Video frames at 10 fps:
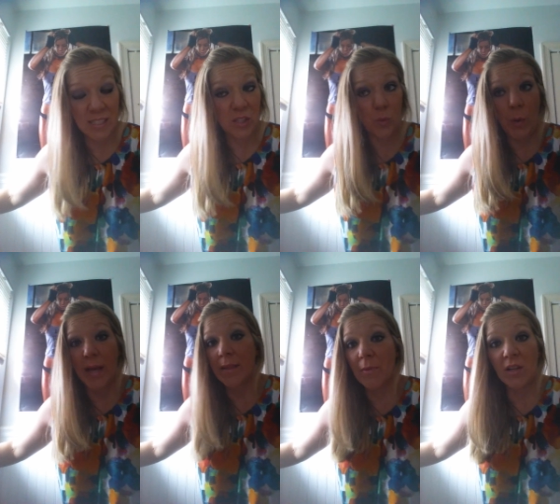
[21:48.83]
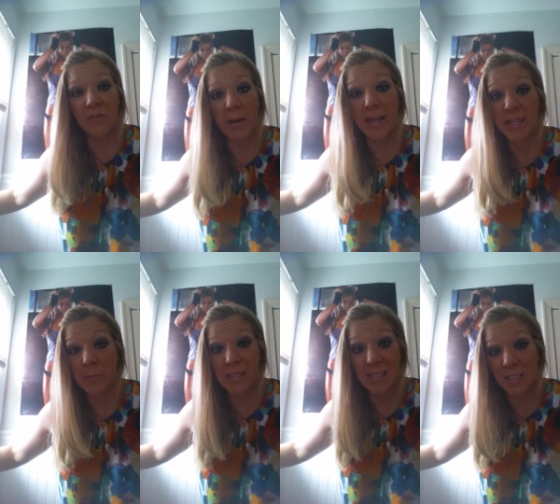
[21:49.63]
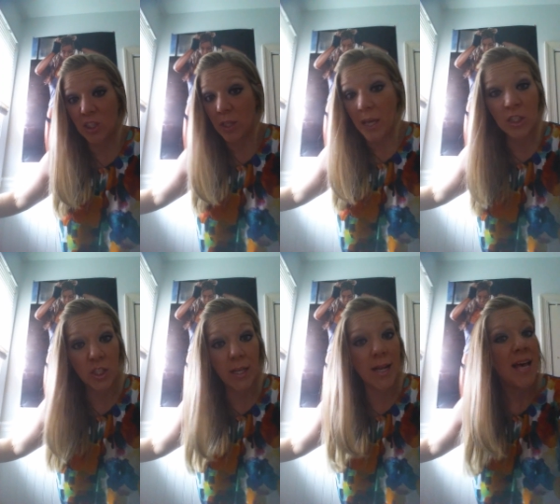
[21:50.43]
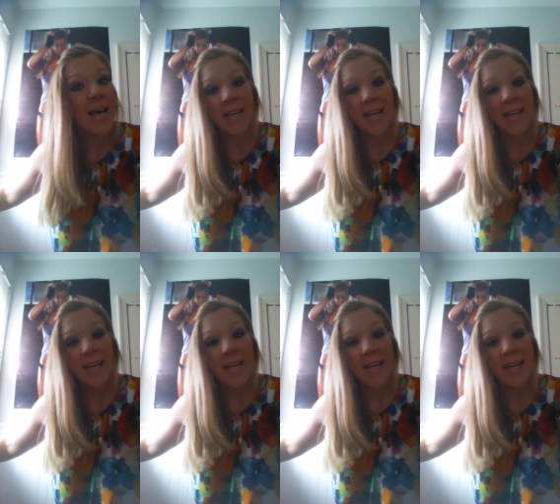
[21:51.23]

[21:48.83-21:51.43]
This is right in the middle of my husband's initiation.